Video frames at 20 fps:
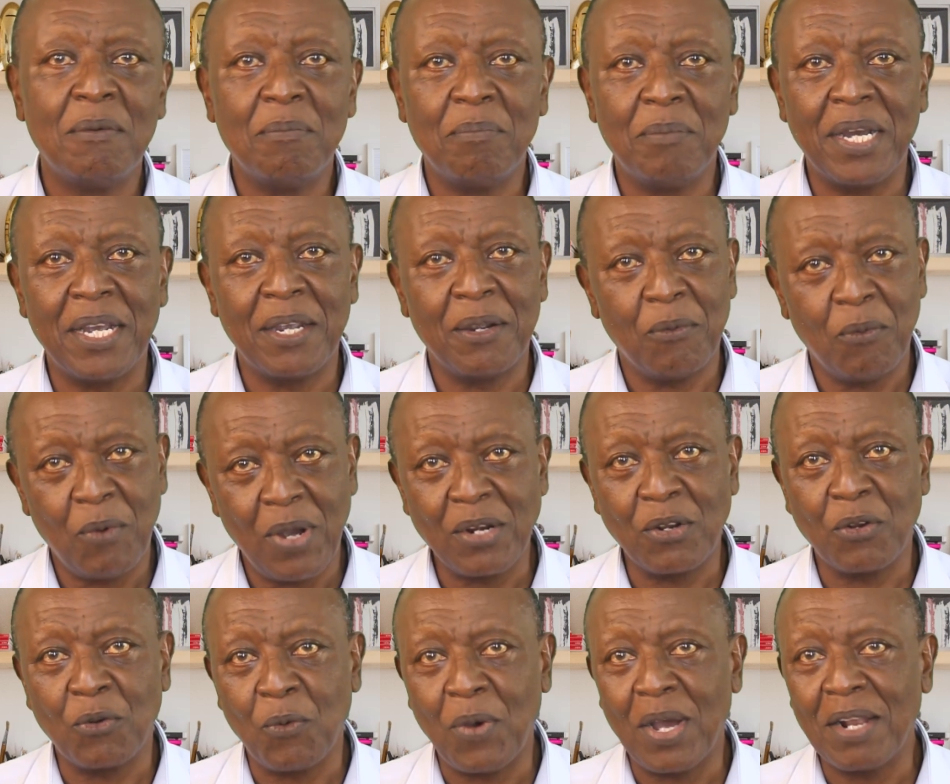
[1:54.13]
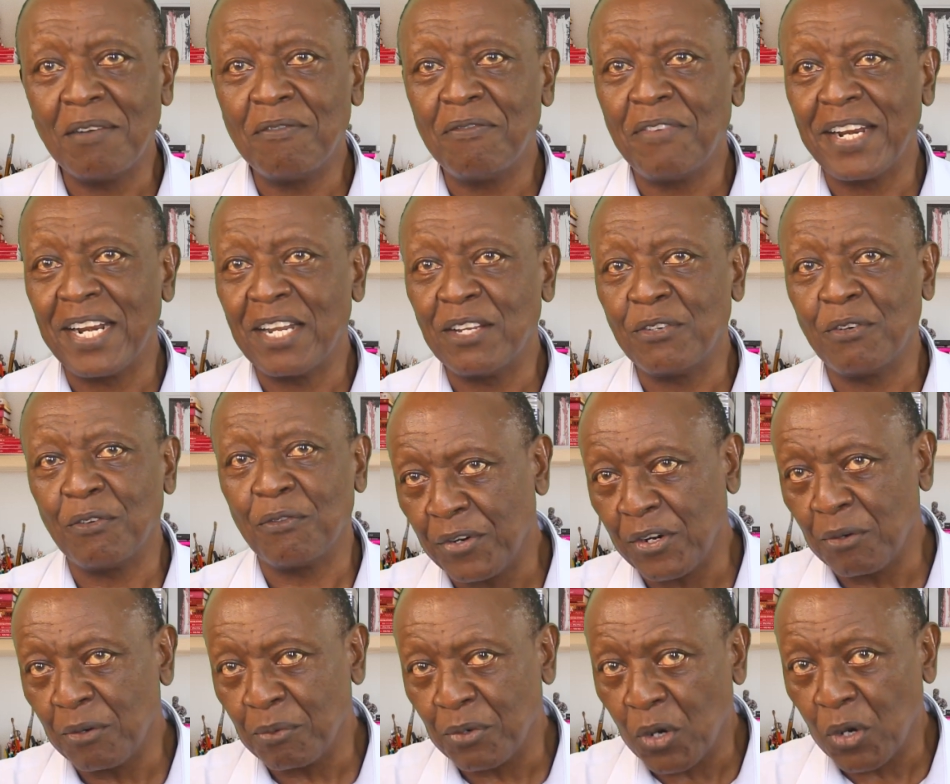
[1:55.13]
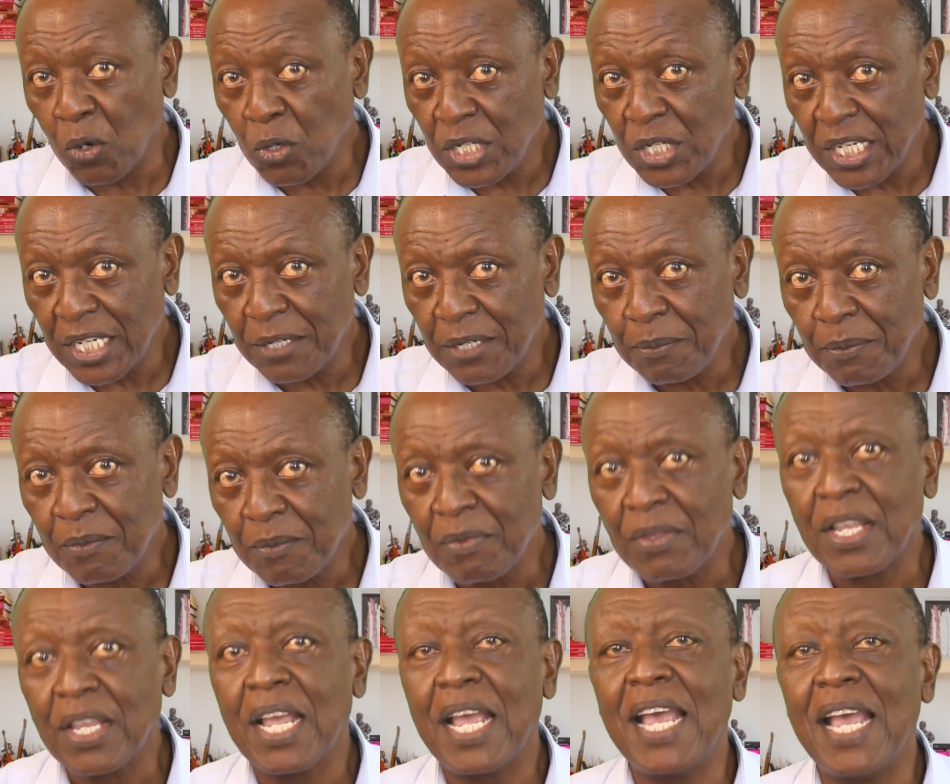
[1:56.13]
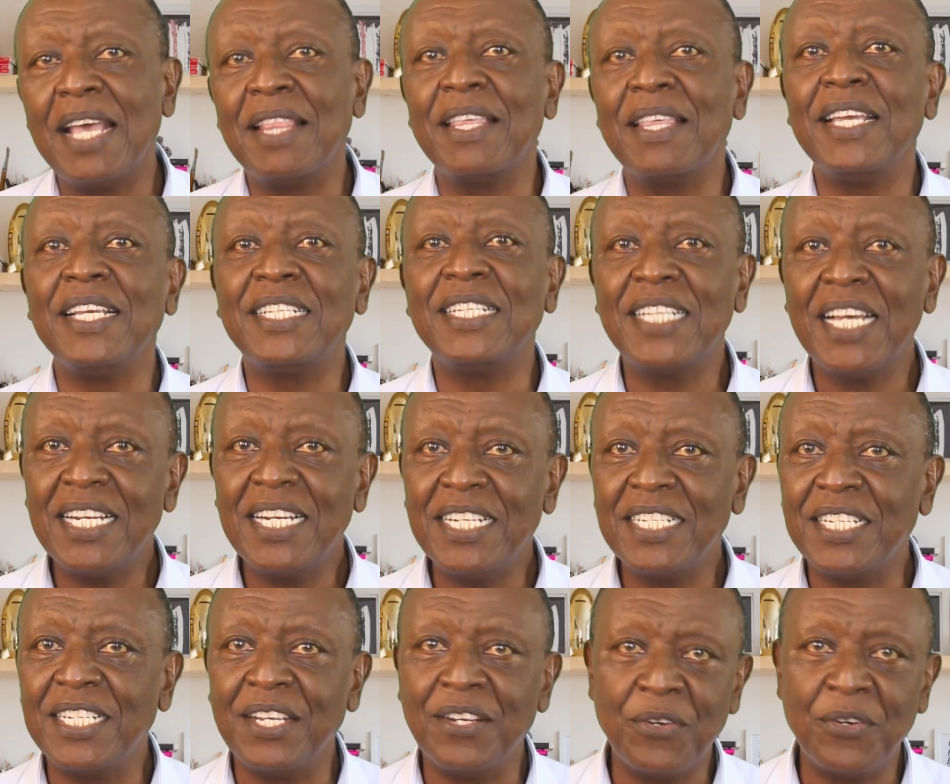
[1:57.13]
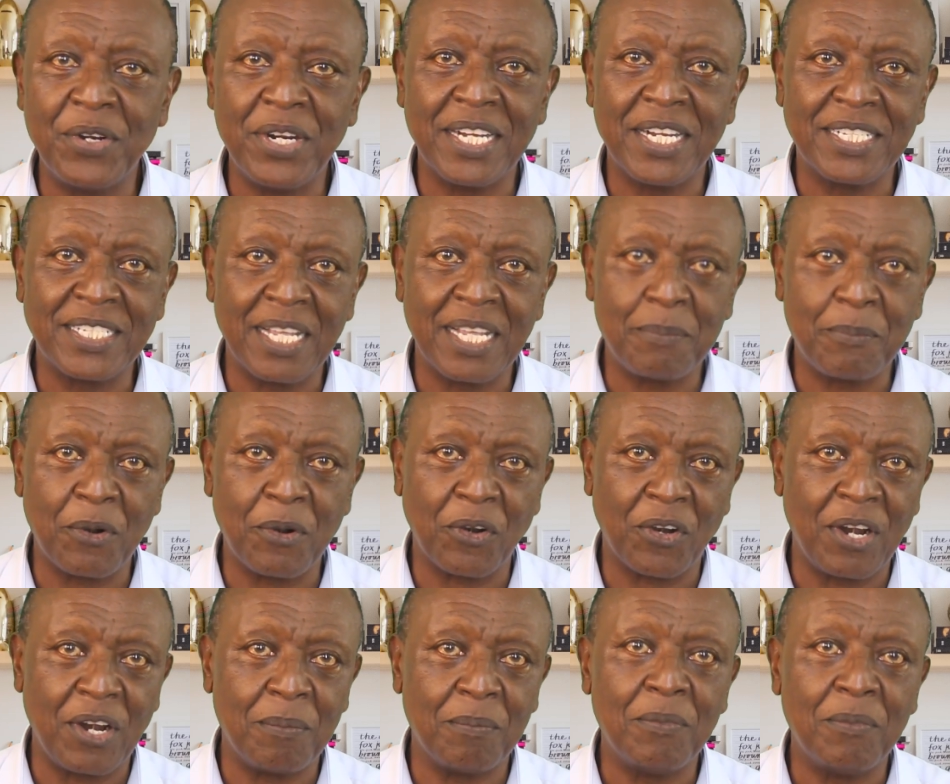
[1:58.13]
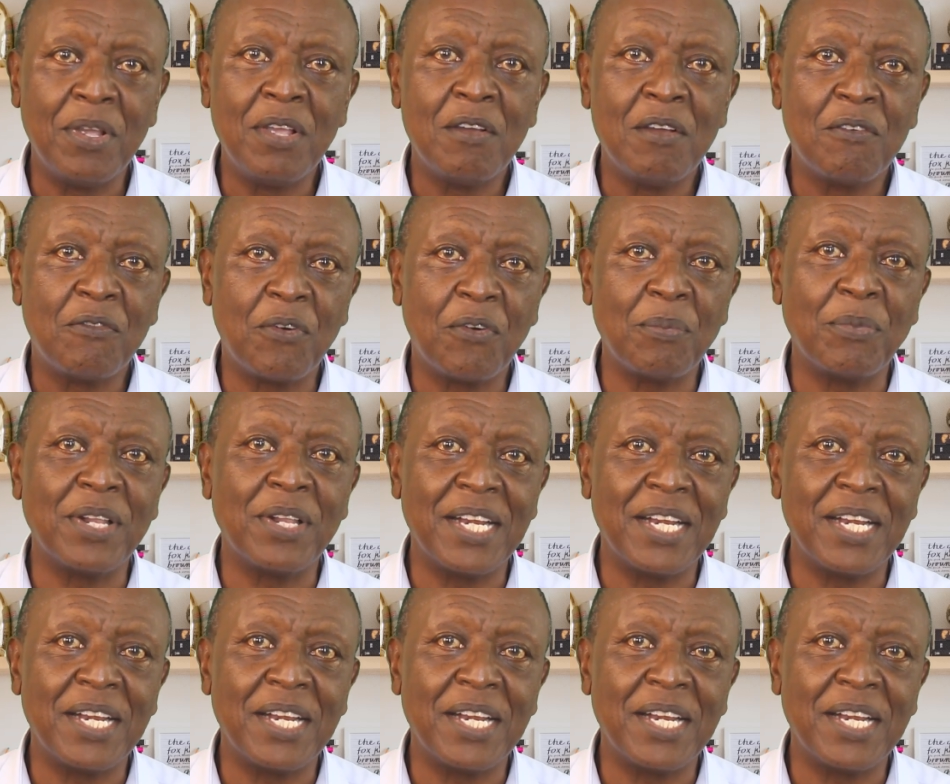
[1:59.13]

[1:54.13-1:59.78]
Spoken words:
my one-on-one financial freedom coaching, and the Eternity Real Estate program from the